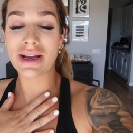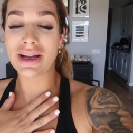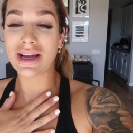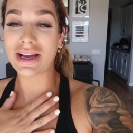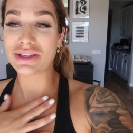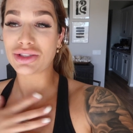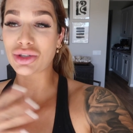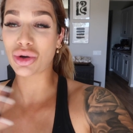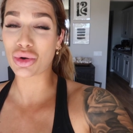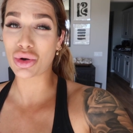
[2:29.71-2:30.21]

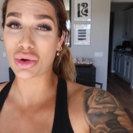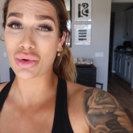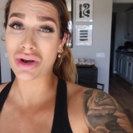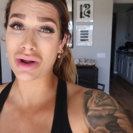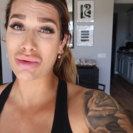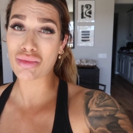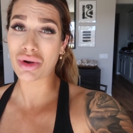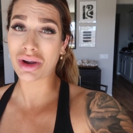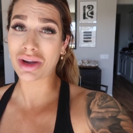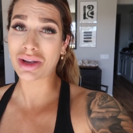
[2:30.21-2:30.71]
I don't know what
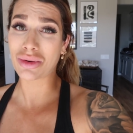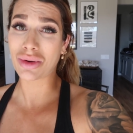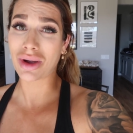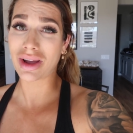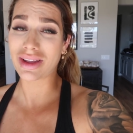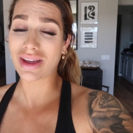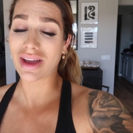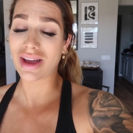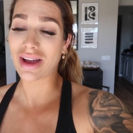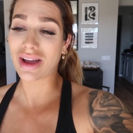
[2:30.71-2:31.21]
I'm wearing
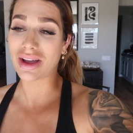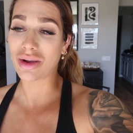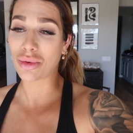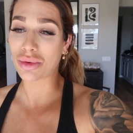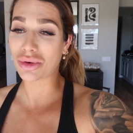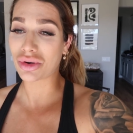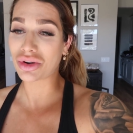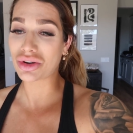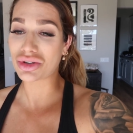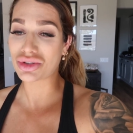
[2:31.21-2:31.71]
quite yet. I
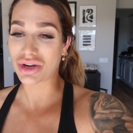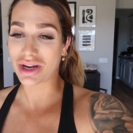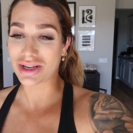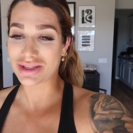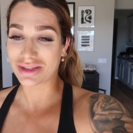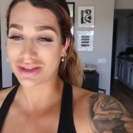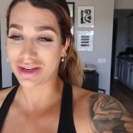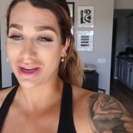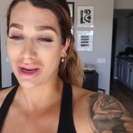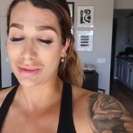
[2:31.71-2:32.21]
ordered a
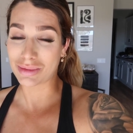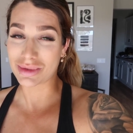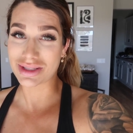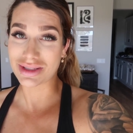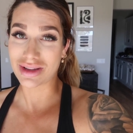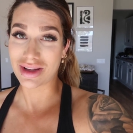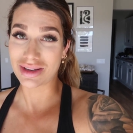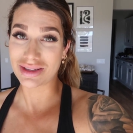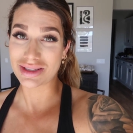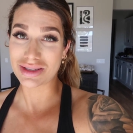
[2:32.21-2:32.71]
dress on
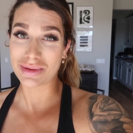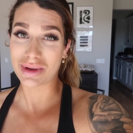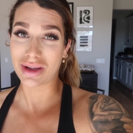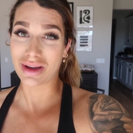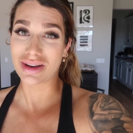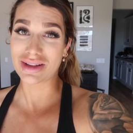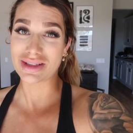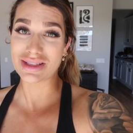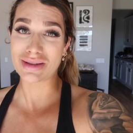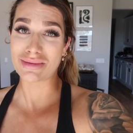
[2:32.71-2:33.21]
Amazon. To be
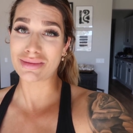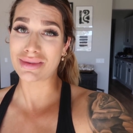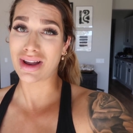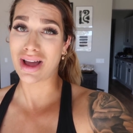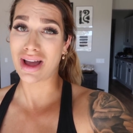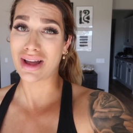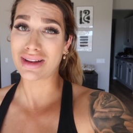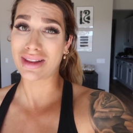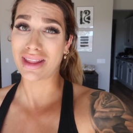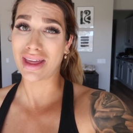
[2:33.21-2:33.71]
honest, I'm
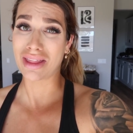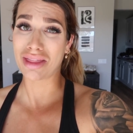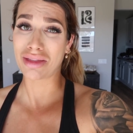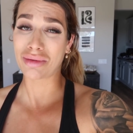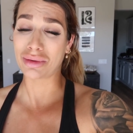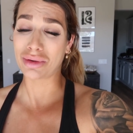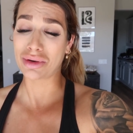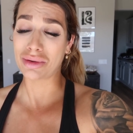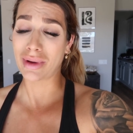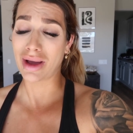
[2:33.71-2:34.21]
not that
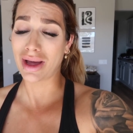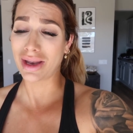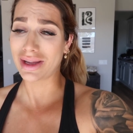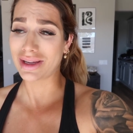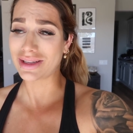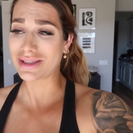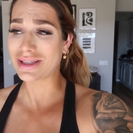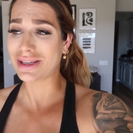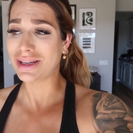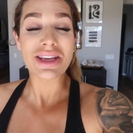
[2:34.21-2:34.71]
thrilled about
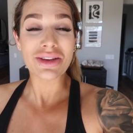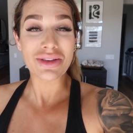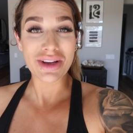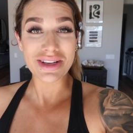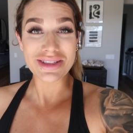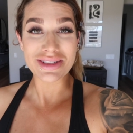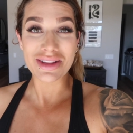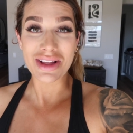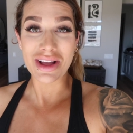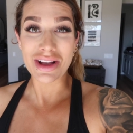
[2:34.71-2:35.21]
it. Take you
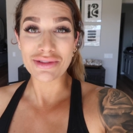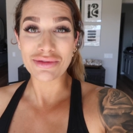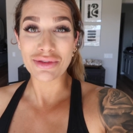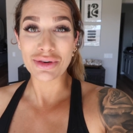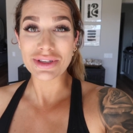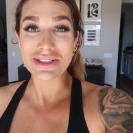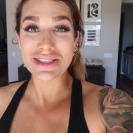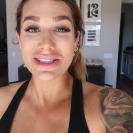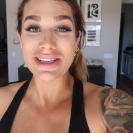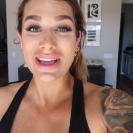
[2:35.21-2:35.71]
guys along
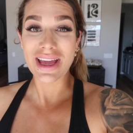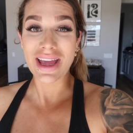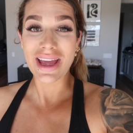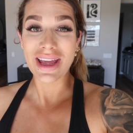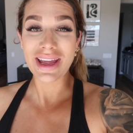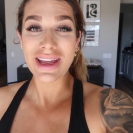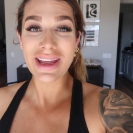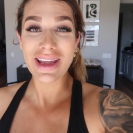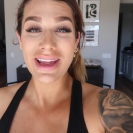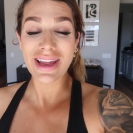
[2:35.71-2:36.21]
for
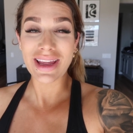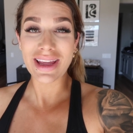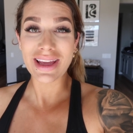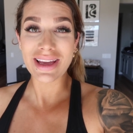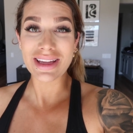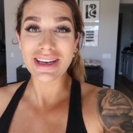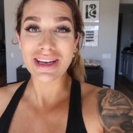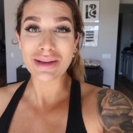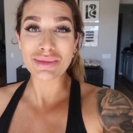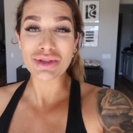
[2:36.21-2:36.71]
today,
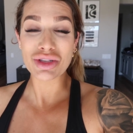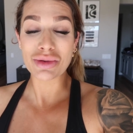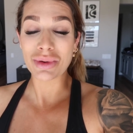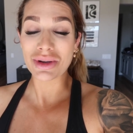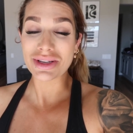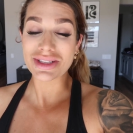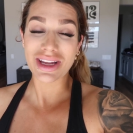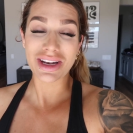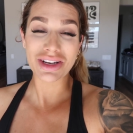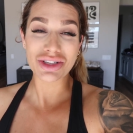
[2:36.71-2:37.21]
and I'm super
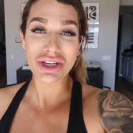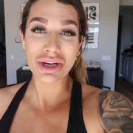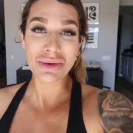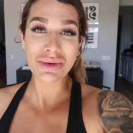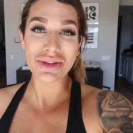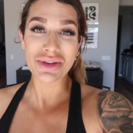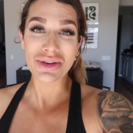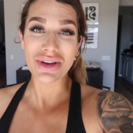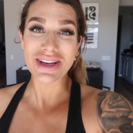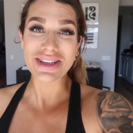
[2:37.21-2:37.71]
excited to share it
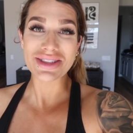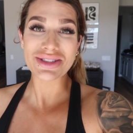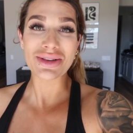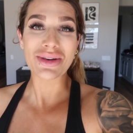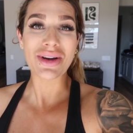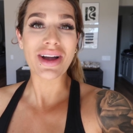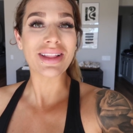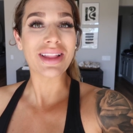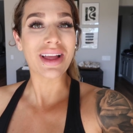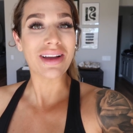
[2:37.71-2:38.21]
with you guys. So
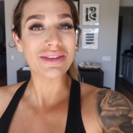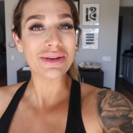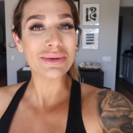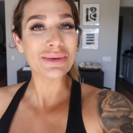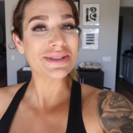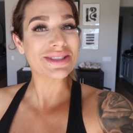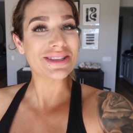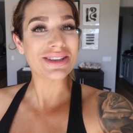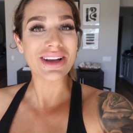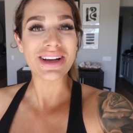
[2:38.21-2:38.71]
I love you.
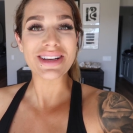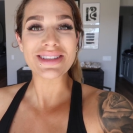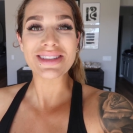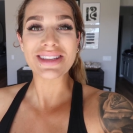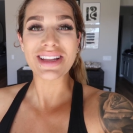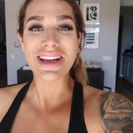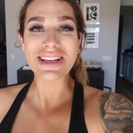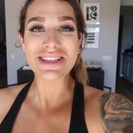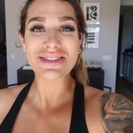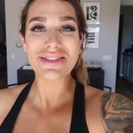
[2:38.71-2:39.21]
We'll see you guys in
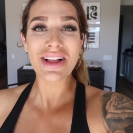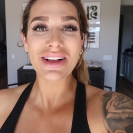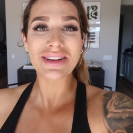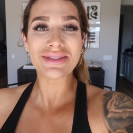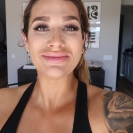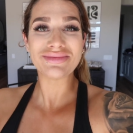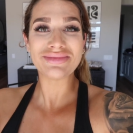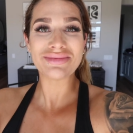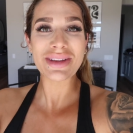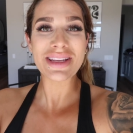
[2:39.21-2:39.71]
the next vlog.
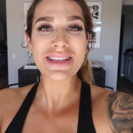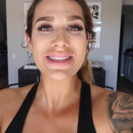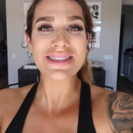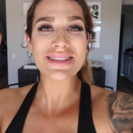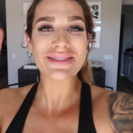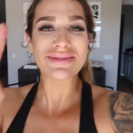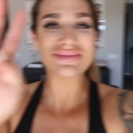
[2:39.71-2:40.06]
Peace.